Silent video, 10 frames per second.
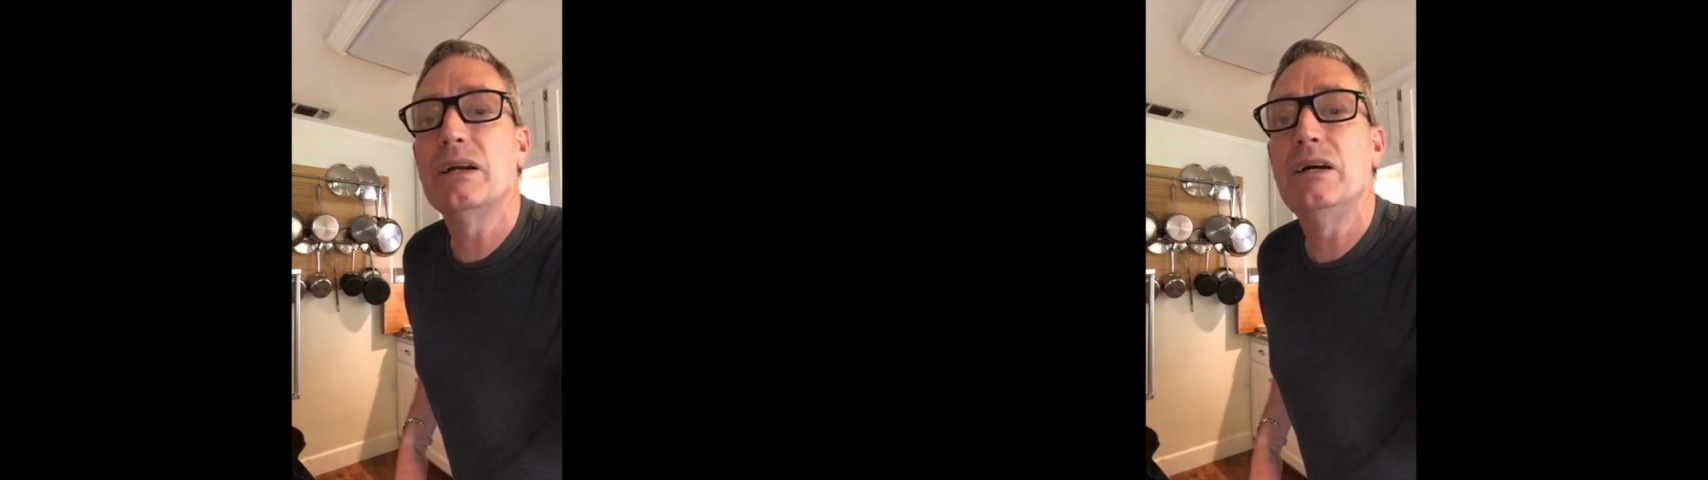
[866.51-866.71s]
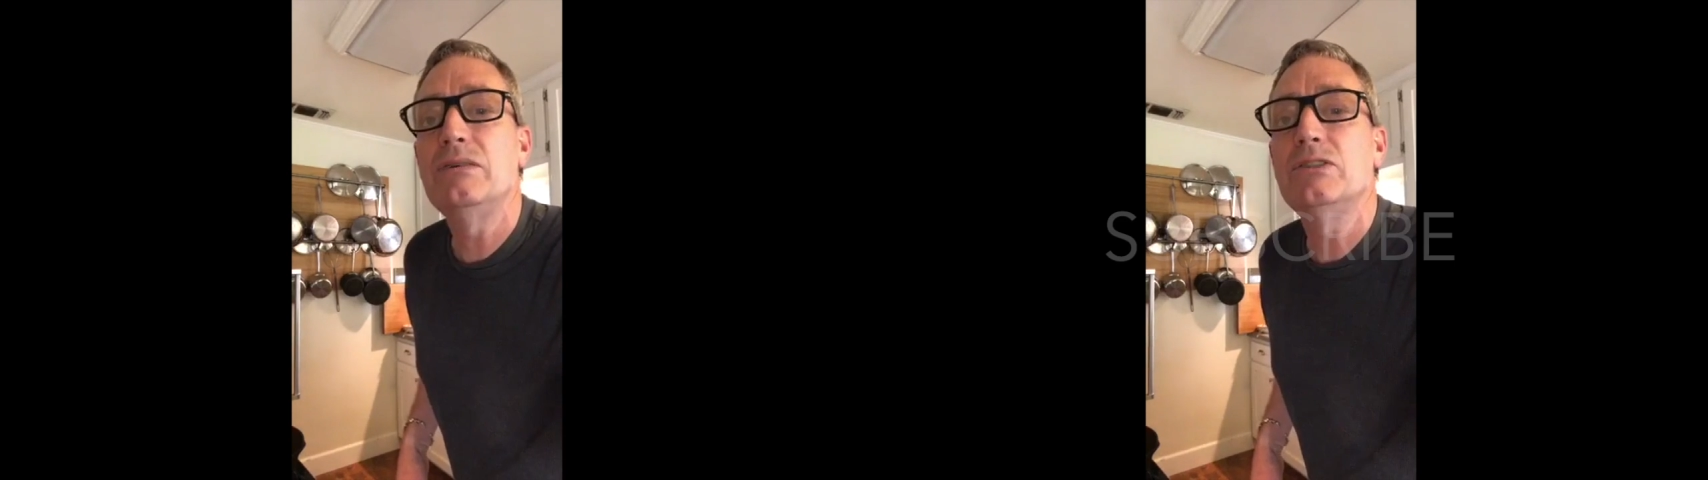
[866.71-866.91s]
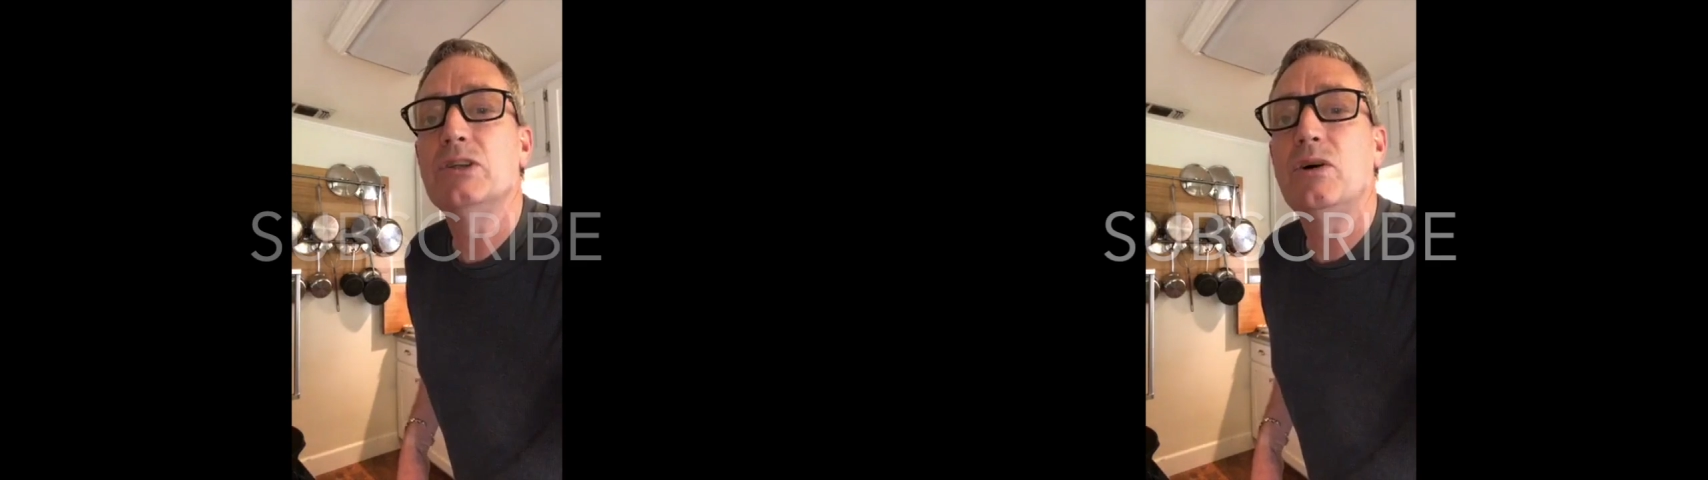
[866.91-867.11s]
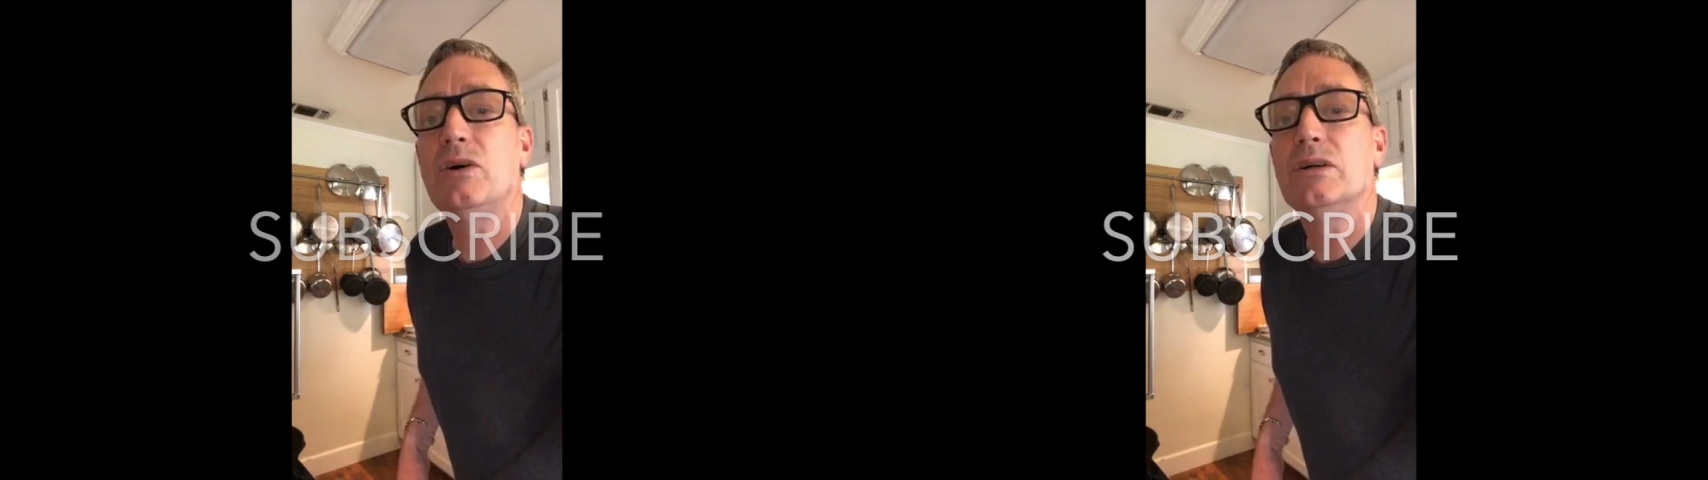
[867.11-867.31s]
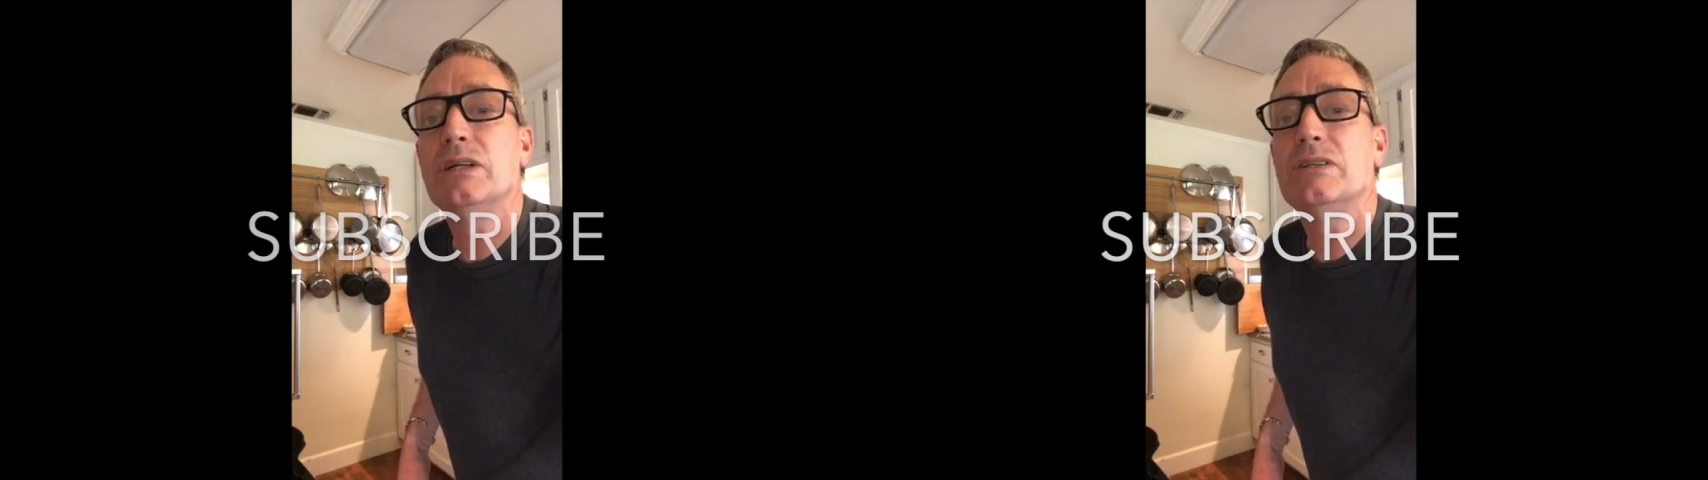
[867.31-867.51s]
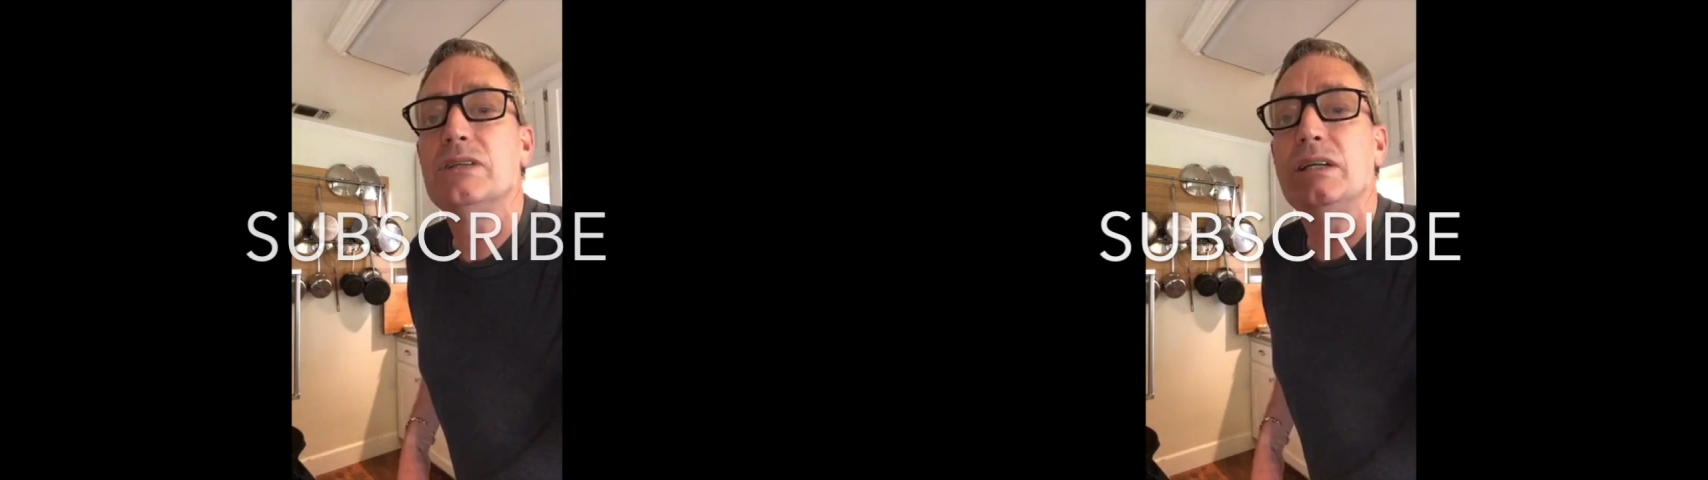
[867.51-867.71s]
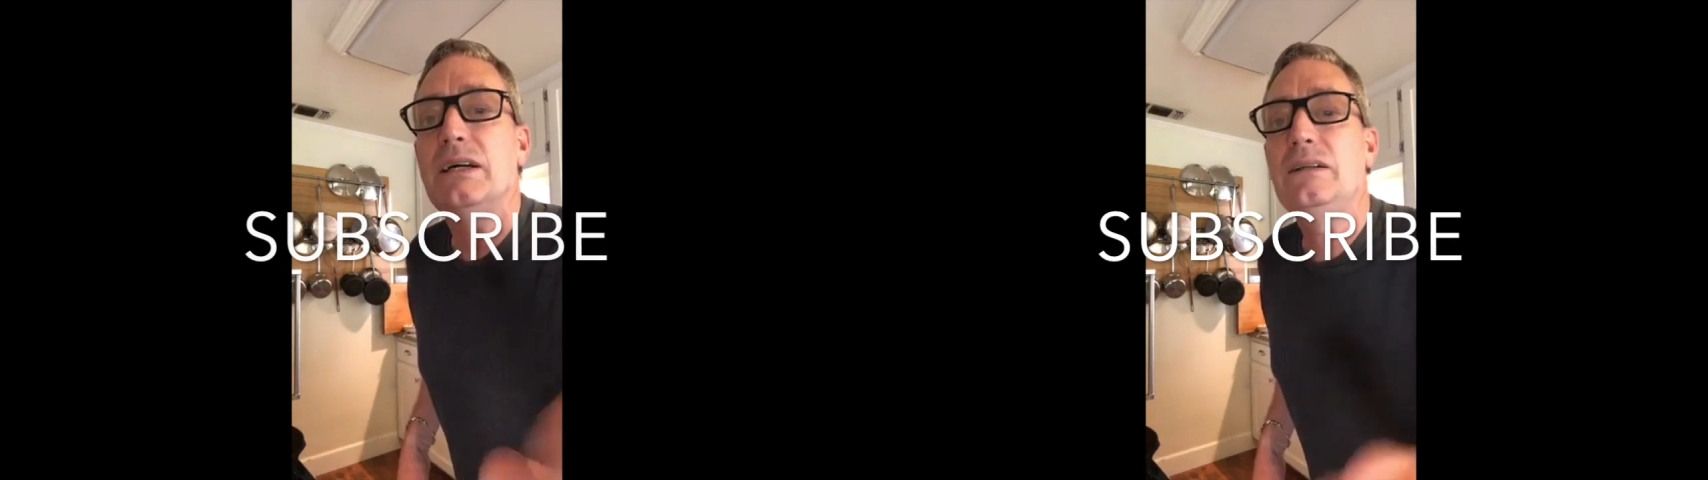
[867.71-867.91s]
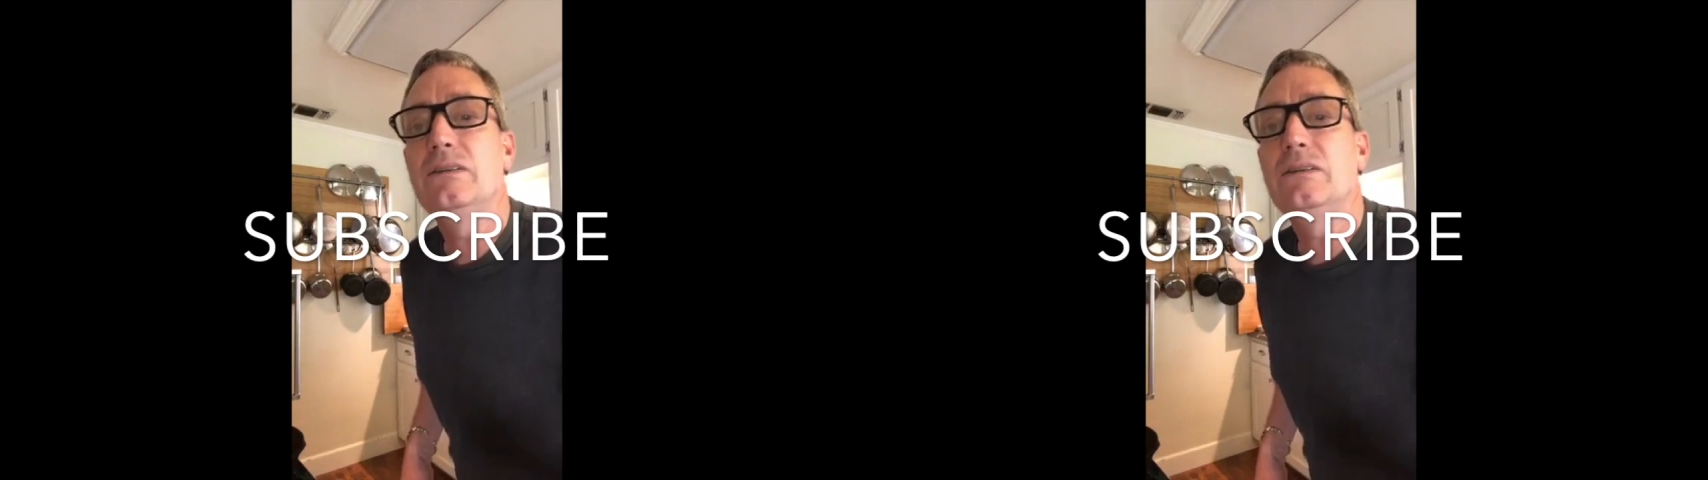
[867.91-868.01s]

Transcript: ago. Joel, good to see you.